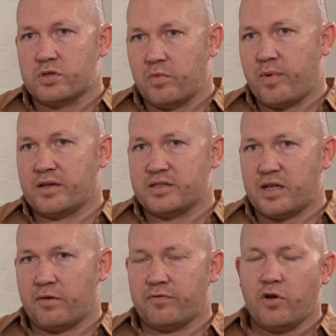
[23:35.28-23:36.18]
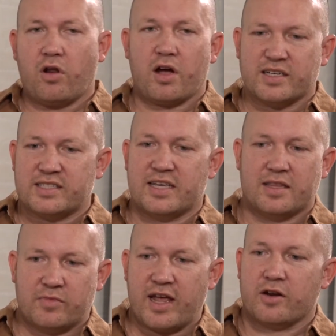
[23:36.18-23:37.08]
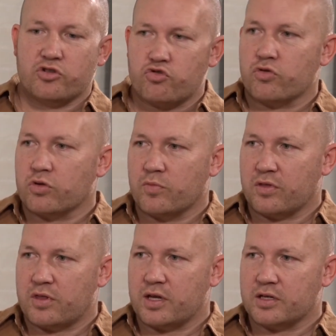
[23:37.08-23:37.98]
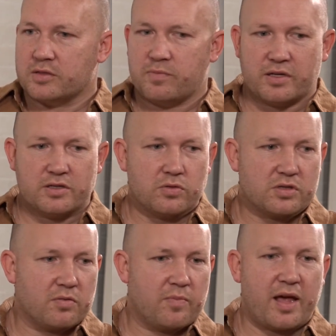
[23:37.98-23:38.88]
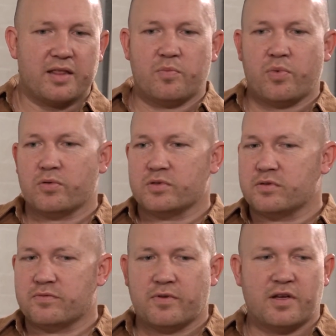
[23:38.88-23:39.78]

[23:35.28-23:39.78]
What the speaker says: to them about stuff, not like I sit them down and drill them on things, but talk to them about the importance of,